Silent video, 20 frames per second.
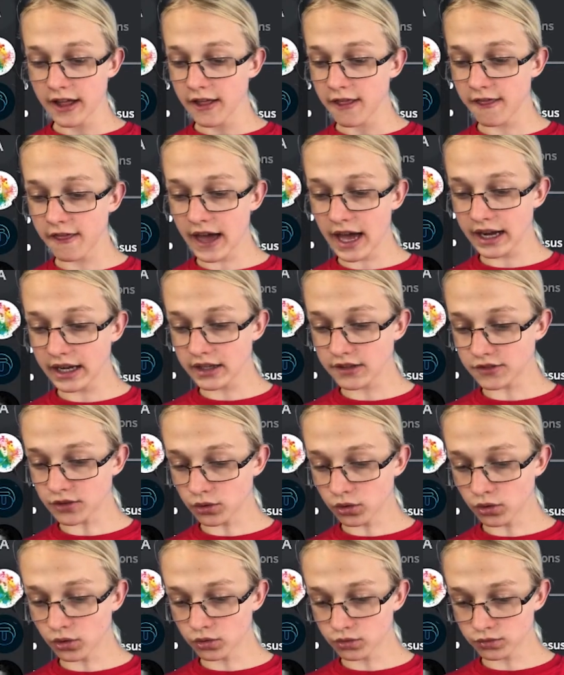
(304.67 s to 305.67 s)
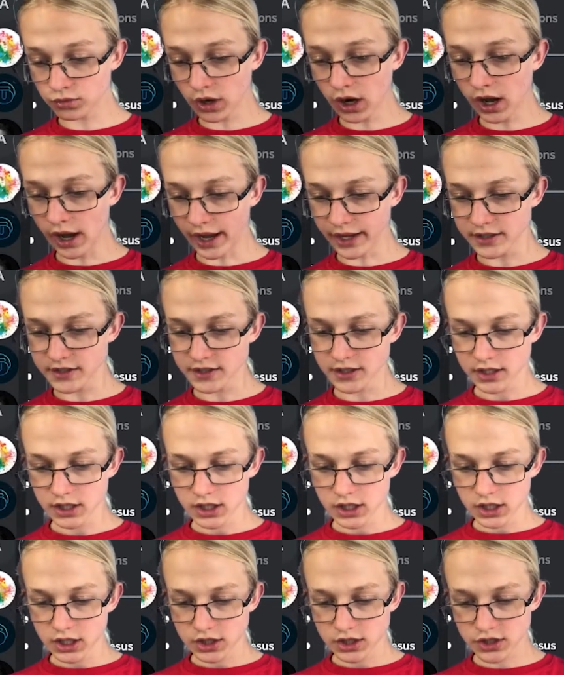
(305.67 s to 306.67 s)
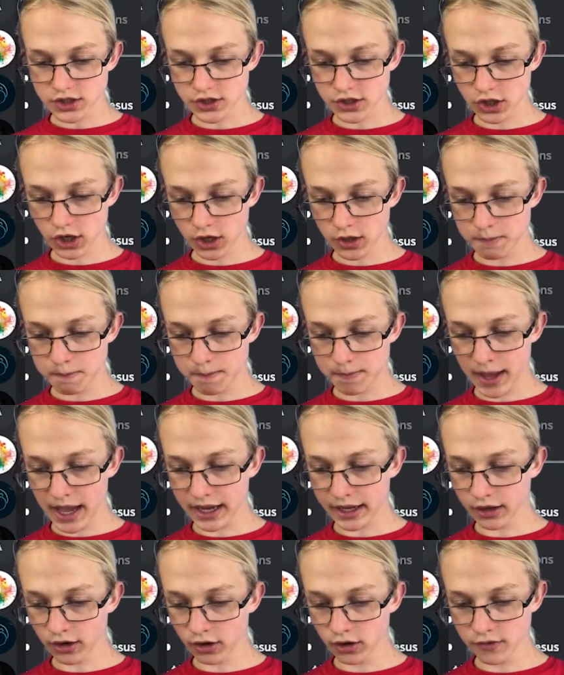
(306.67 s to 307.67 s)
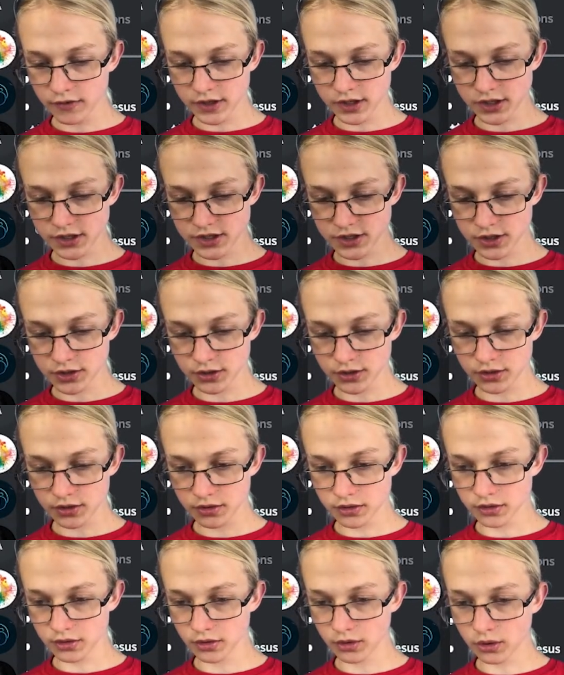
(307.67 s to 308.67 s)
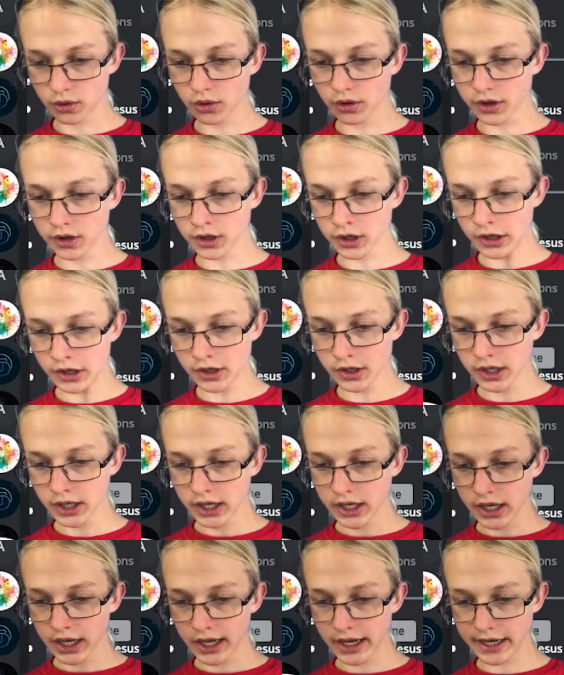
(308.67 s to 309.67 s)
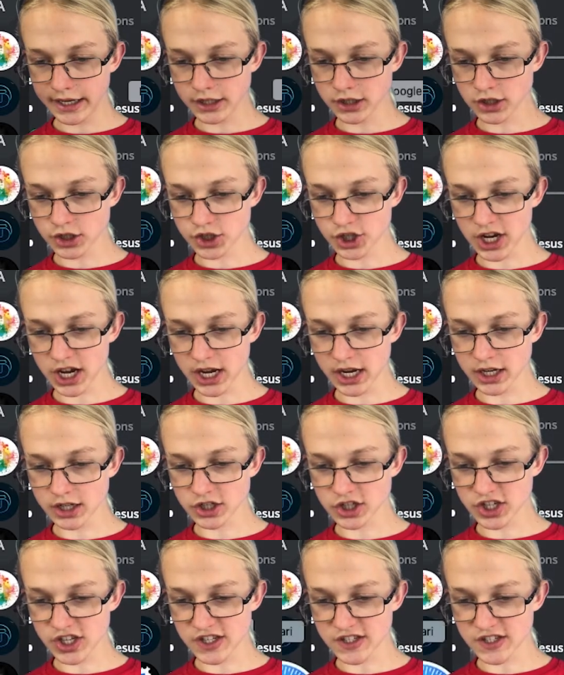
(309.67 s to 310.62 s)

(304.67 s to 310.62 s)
that is all right. Just go back over to Autocode and change